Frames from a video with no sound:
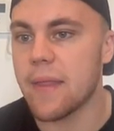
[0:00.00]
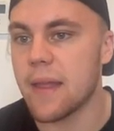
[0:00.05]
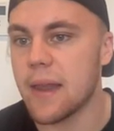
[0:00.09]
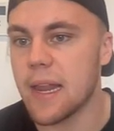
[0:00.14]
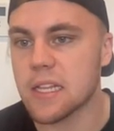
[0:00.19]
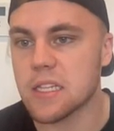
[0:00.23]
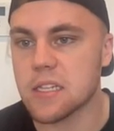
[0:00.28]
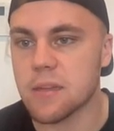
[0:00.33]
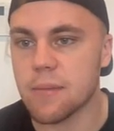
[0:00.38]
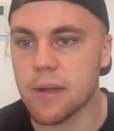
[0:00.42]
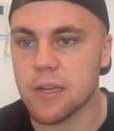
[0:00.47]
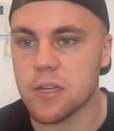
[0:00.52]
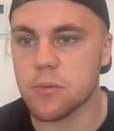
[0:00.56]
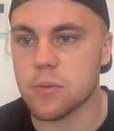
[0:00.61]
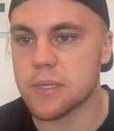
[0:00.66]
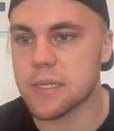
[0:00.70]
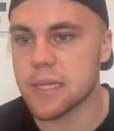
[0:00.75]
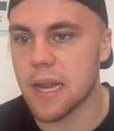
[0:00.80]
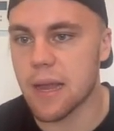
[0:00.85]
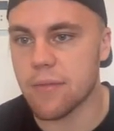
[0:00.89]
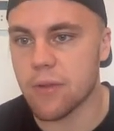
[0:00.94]
then let's imagine we're
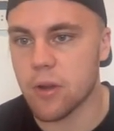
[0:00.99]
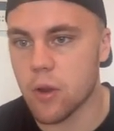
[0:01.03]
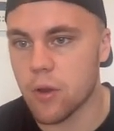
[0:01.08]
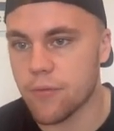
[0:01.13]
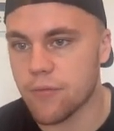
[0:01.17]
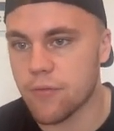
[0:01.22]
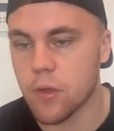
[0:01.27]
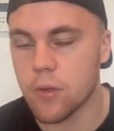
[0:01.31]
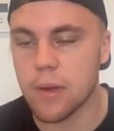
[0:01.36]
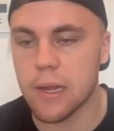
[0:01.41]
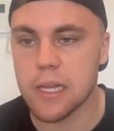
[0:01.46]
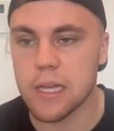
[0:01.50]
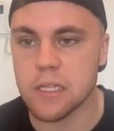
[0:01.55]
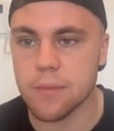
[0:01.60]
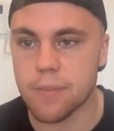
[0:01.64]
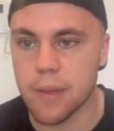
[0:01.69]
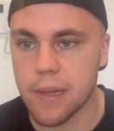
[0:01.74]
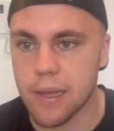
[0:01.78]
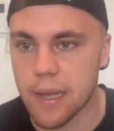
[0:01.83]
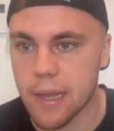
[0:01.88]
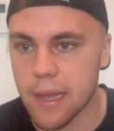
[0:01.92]
still having a few leads
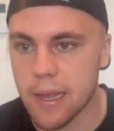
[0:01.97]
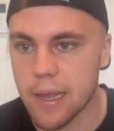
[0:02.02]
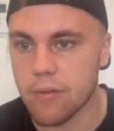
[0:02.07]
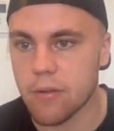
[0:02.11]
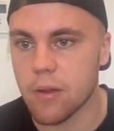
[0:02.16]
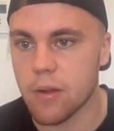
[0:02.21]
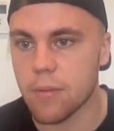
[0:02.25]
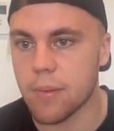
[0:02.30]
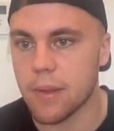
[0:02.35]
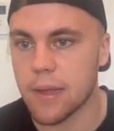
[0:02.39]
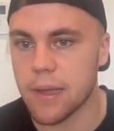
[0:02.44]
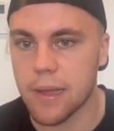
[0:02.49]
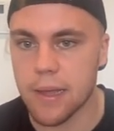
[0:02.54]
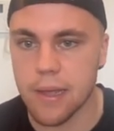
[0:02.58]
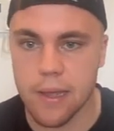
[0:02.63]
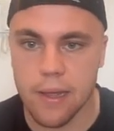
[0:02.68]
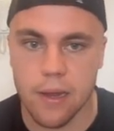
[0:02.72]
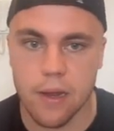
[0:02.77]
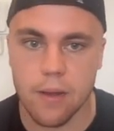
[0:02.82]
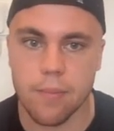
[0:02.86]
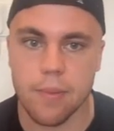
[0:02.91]
appear here and appear
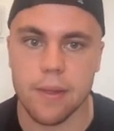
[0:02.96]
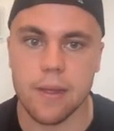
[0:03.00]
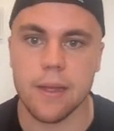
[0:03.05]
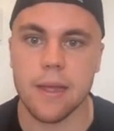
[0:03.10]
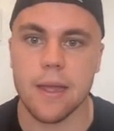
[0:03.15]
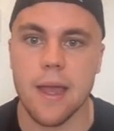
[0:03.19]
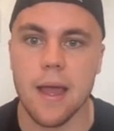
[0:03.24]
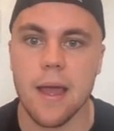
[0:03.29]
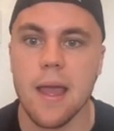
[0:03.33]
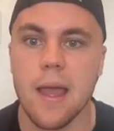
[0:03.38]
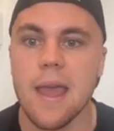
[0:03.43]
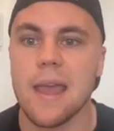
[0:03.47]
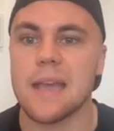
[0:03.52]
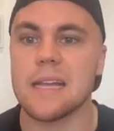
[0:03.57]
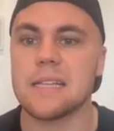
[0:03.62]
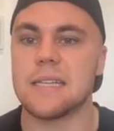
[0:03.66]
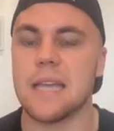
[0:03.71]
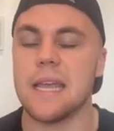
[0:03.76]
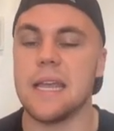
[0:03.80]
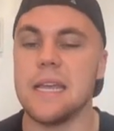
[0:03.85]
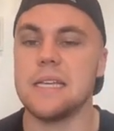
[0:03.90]
here and appear here.
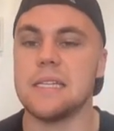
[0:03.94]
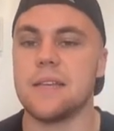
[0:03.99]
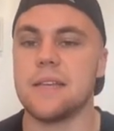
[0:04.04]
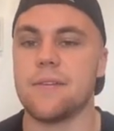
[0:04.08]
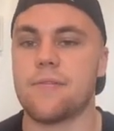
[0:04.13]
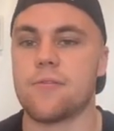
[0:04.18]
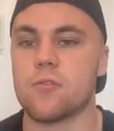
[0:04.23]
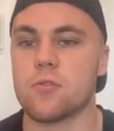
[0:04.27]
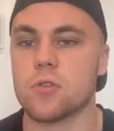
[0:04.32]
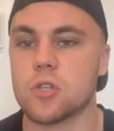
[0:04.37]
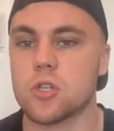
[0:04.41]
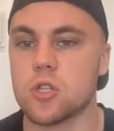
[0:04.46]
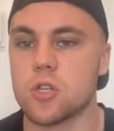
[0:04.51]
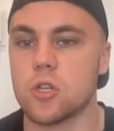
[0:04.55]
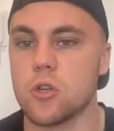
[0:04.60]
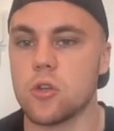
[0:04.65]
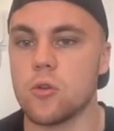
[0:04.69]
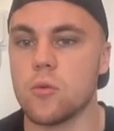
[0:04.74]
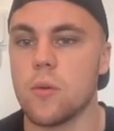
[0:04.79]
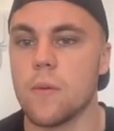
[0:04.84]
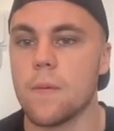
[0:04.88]
It's easy for us
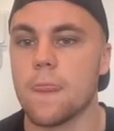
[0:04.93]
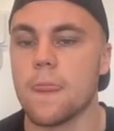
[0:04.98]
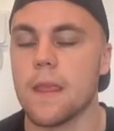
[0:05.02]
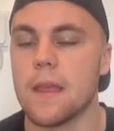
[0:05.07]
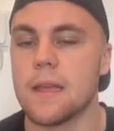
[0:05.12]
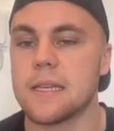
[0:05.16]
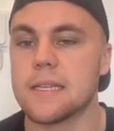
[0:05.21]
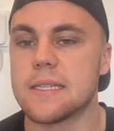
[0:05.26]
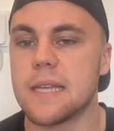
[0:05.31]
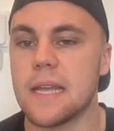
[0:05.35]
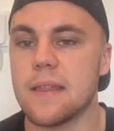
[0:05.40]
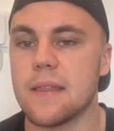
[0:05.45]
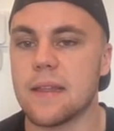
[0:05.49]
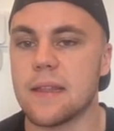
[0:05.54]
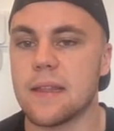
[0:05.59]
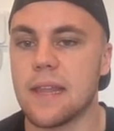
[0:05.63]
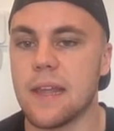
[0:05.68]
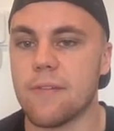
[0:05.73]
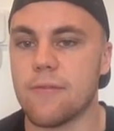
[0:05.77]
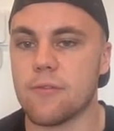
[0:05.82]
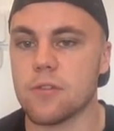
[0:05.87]
to see the
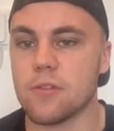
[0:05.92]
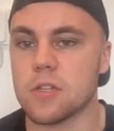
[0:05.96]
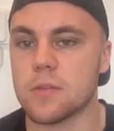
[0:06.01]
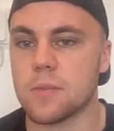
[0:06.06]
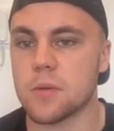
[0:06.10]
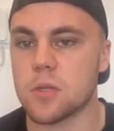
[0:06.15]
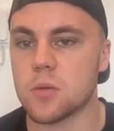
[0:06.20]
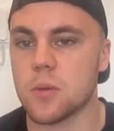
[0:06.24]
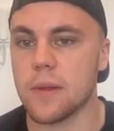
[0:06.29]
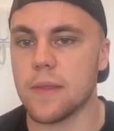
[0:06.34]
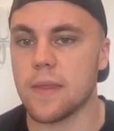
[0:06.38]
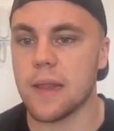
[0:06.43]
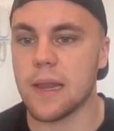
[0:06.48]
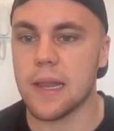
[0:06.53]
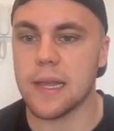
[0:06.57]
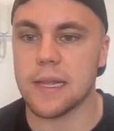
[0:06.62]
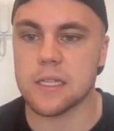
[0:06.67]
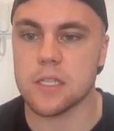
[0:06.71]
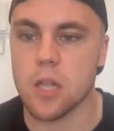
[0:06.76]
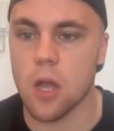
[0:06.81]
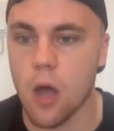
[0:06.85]
difference between the
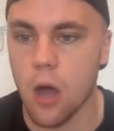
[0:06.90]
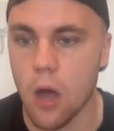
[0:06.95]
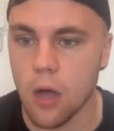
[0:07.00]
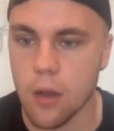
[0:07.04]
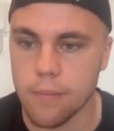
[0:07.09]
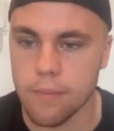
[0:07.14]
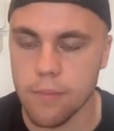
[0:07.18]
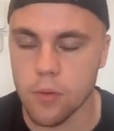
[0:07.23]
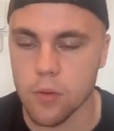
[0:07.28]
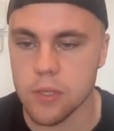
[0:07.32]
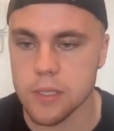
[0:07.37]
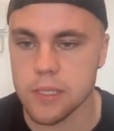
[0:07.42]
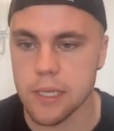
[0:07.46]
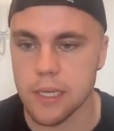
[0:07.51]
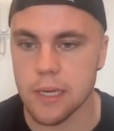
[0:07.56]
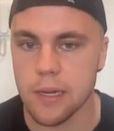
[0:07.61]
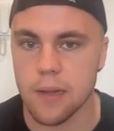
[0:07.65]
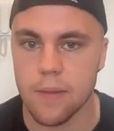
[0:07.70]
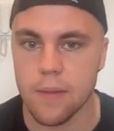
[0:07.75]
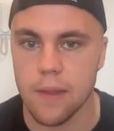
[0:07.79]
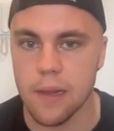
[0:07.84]
leads that aren't booked
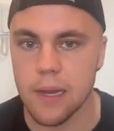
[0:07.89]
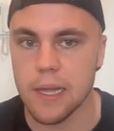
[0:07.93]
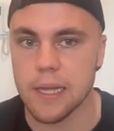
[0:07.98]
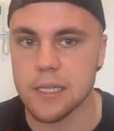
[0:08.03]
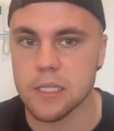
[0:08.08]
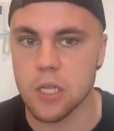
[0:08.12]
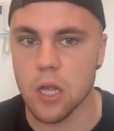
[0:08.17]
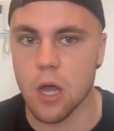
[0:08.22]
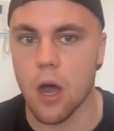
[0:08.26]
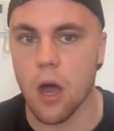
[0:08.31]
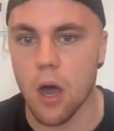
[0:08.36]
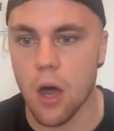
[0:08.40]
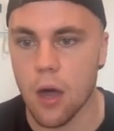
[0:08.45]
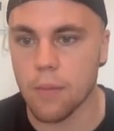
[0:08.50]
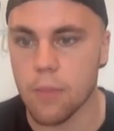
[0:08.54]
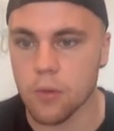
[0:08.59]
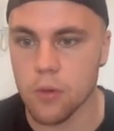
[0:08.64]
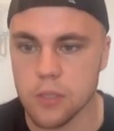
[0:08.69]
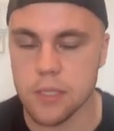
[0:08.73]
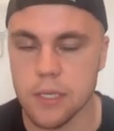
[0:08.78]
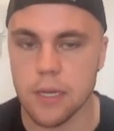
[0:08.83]
in and the leads that are
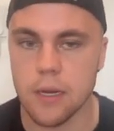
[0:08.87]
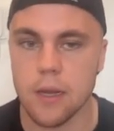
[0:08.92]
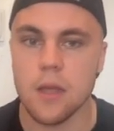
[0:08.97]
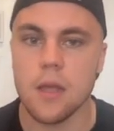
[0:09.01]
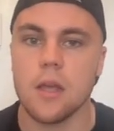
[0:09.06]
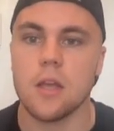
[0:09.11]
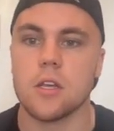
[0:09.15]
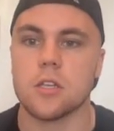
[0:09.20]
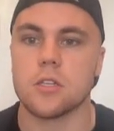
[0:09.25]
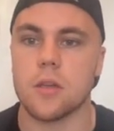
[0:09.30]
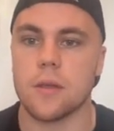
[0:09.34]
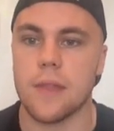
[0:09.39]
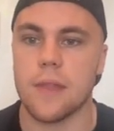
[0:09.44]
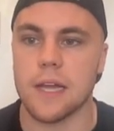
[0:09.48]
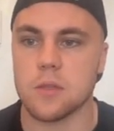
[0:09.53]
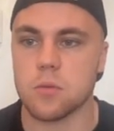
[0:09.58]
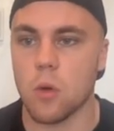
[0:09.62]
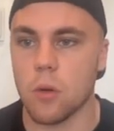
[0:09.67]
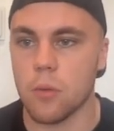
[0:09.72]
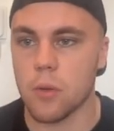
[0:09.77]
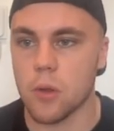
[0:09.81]
booked in. So
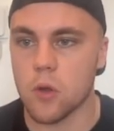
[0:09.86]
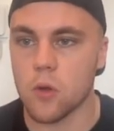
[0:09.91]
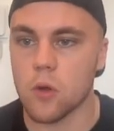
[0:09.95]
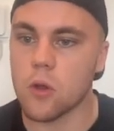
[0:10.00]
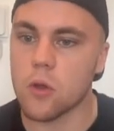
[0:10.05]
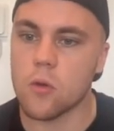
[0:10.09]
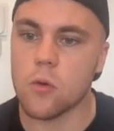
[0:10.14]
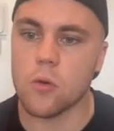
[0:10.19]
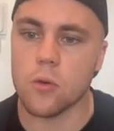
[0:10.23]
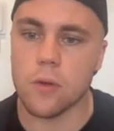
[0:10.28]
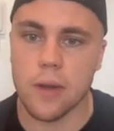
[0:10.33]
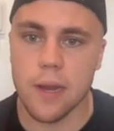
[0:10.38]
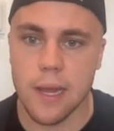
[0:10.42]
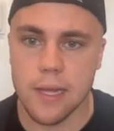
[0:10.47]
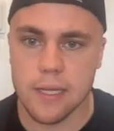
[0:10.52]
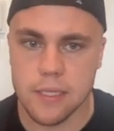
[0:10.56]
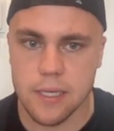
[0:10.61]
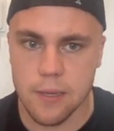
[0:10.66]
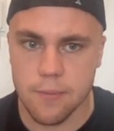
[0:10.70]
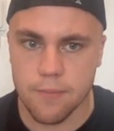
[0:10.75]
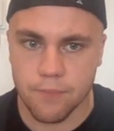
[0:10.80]
that's why we color
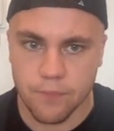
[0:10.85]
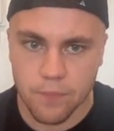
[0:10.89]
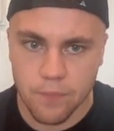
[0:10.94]
coordinate it.